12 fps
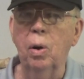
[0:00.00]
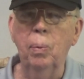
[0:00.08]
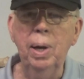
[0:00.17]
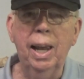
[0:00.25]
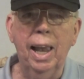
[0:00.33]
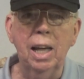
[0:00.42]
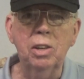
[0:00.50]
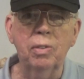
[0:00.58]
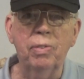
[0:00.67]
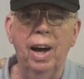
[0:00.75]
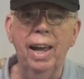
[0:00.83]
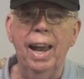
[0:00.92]
or
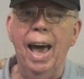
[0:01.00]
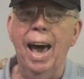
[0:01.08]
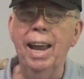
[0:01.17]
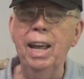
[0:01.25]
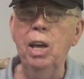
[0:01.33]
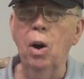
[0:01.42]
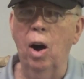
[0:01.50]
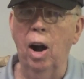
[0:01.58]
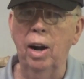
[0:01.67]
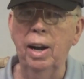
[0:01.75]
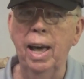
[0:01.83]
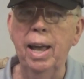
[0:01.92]
reclassified at a
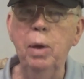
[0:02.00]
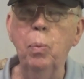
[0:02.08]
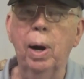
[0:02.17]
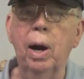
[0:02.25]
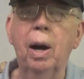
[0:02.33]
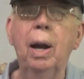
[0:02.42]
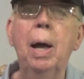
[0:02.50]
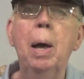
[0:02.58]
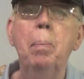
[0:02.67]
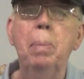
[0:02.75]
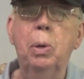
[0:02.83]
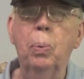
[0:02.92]
yard anywhere
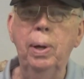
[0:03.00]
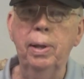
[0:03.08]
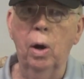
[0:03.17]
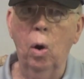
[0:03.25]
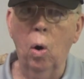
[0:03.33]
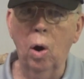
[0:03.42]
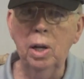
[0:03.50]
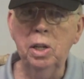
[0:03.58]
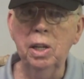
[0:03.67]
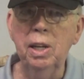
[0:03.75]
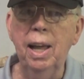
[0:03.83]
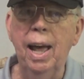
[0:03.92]
between their
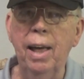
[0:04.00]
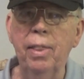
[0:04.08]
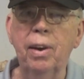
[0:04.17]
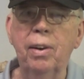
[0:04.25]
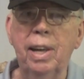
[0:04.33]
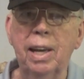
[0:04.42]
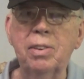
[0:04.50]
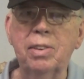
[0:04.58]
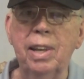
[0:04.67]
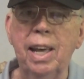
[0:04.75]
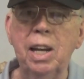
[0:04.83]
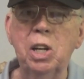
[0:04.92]
origin and their
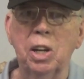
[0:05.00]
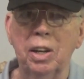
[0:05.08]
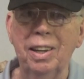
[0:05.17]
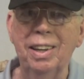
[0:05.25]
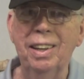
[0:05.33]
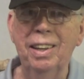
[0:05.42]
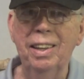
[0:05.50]
destination.